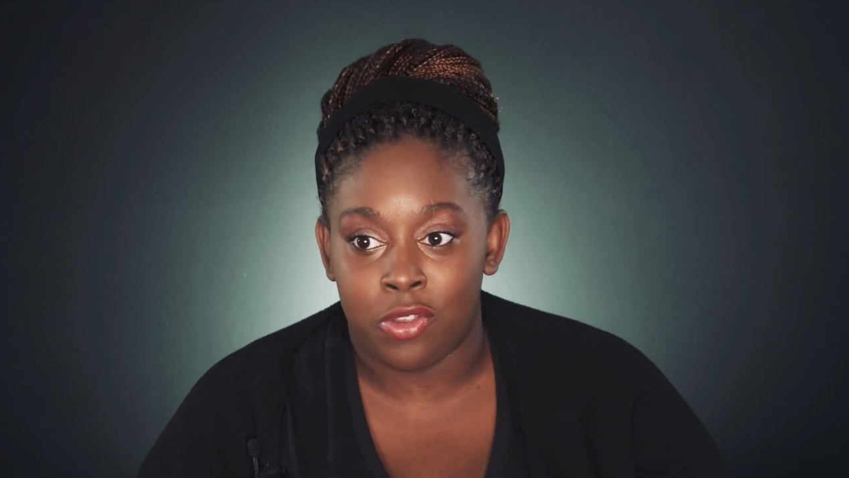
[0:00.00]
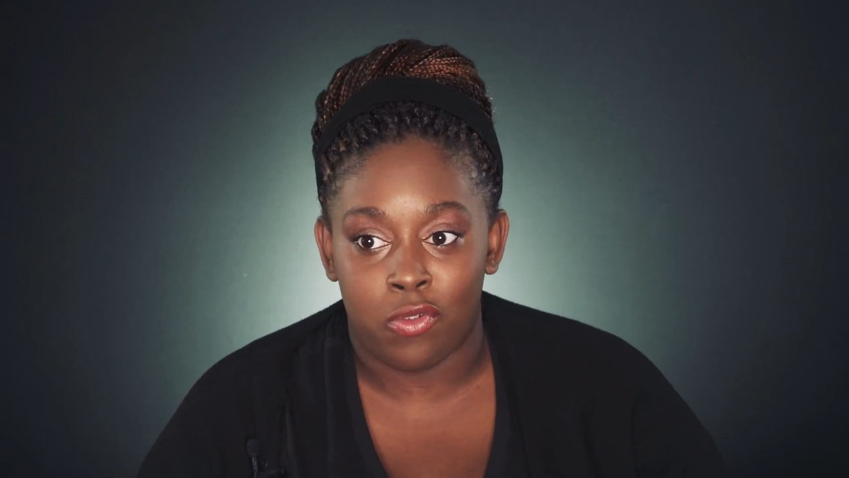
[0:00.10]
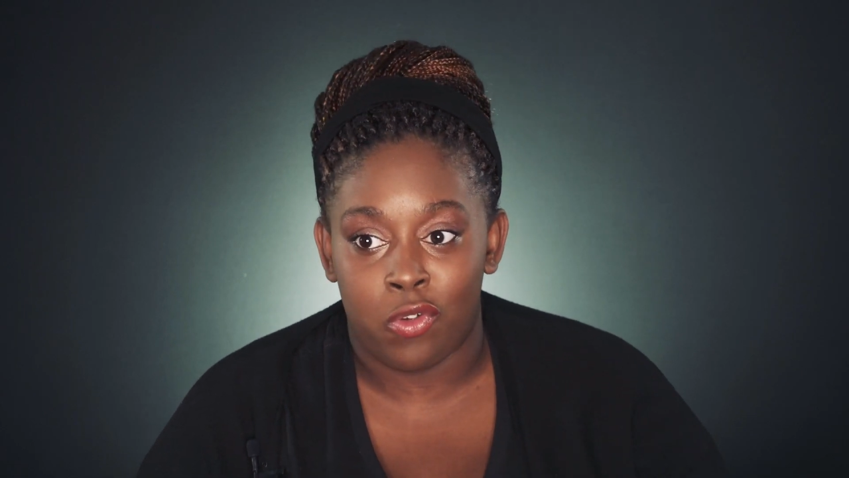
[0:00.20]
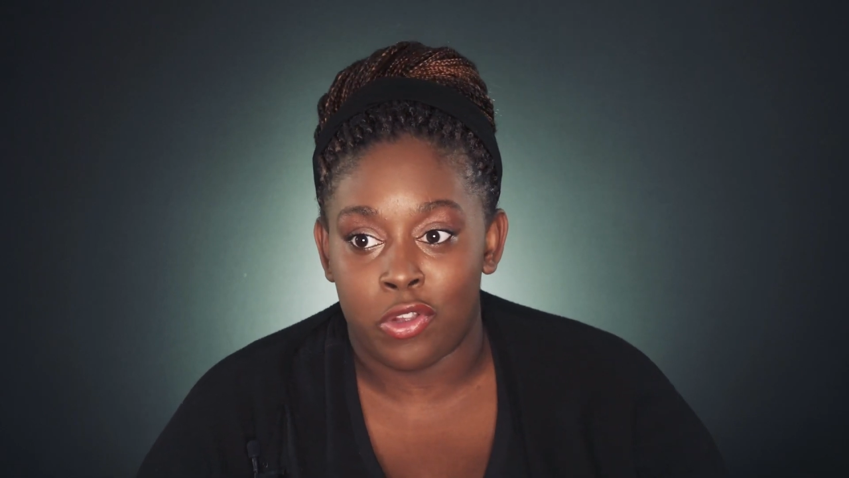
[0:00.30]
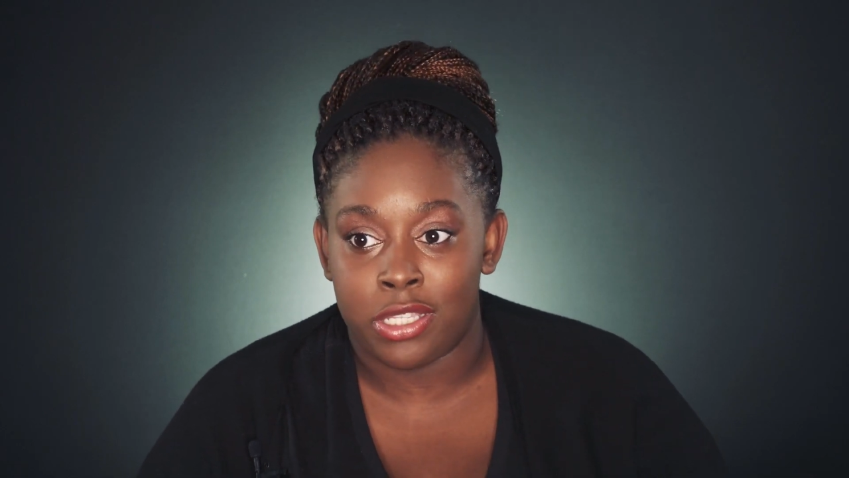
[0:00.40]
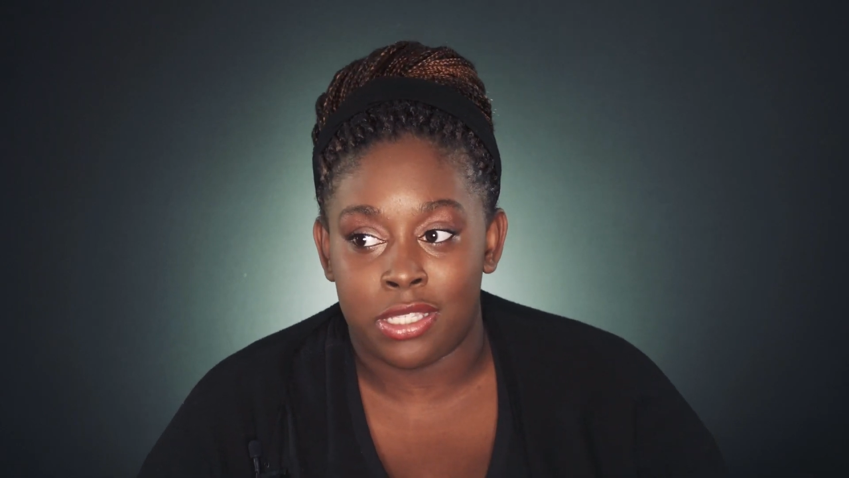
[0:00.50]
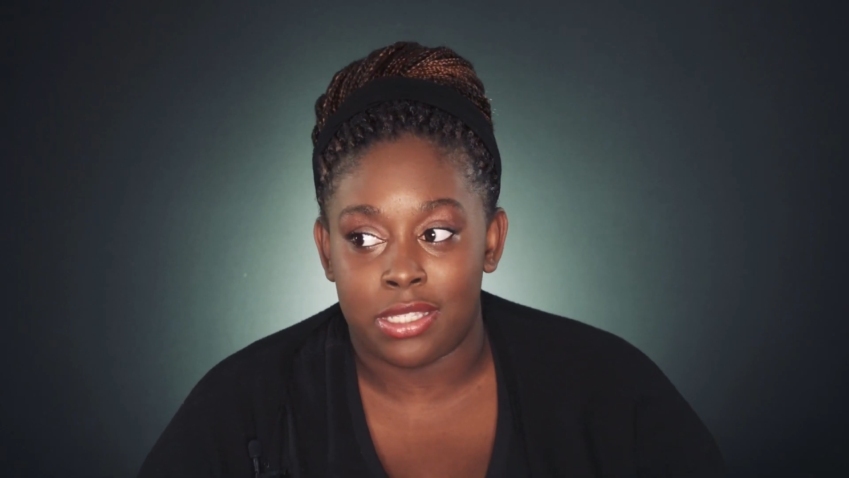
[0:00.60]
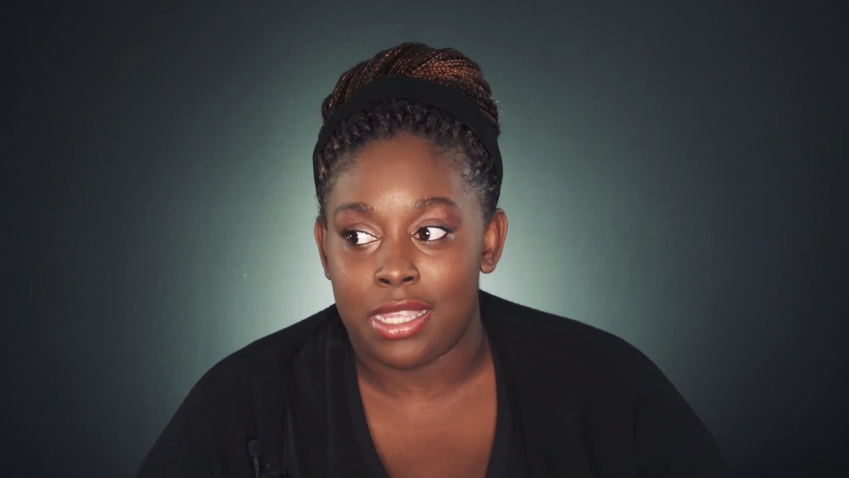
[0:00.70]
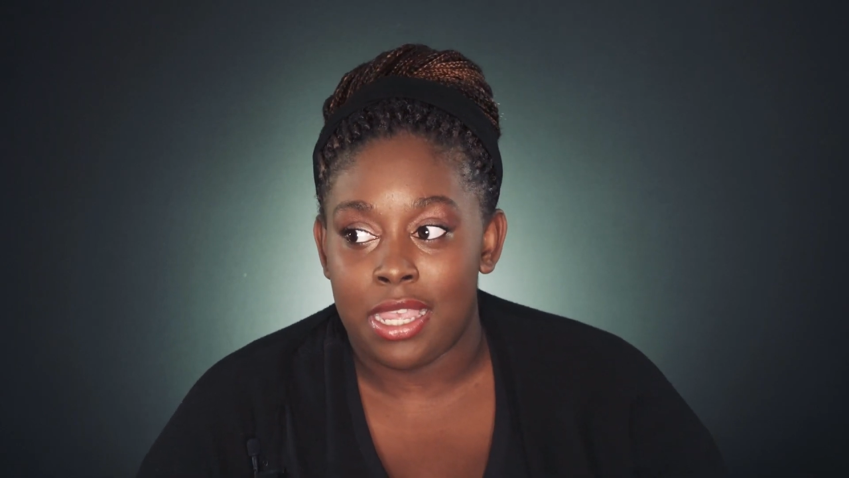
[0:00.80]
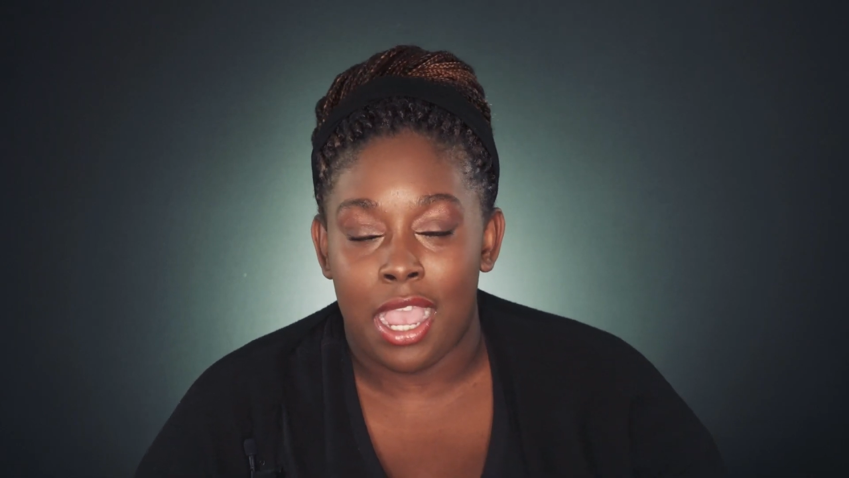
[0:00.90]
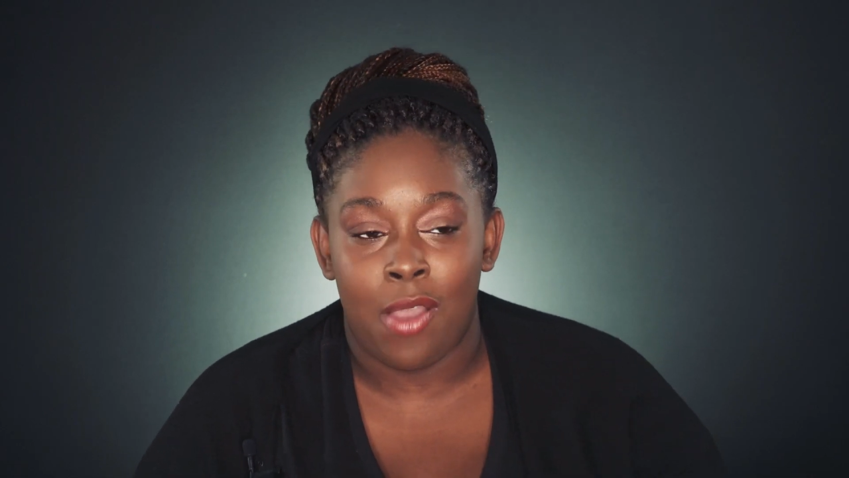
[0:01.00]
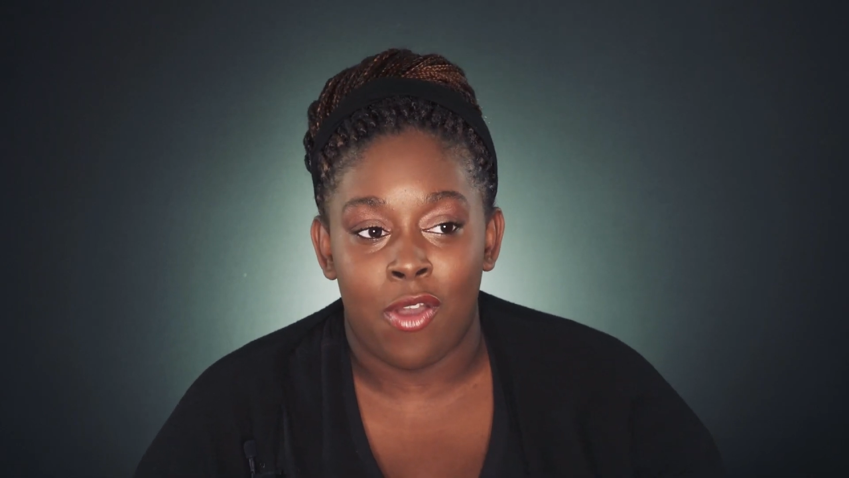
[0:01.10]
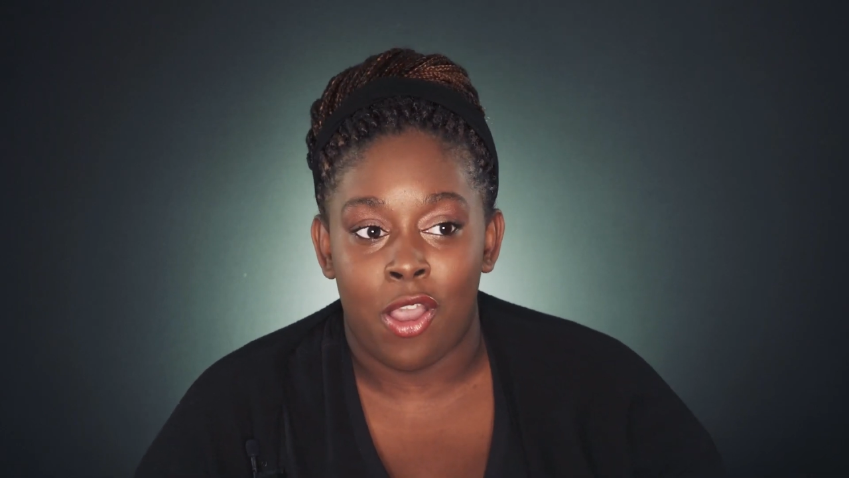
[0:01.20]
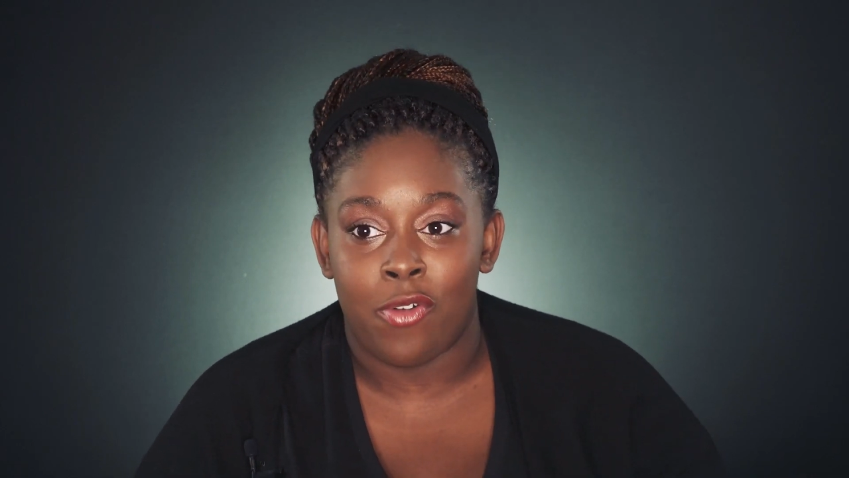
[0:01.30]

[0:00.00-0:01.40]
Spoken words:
So, of course, I will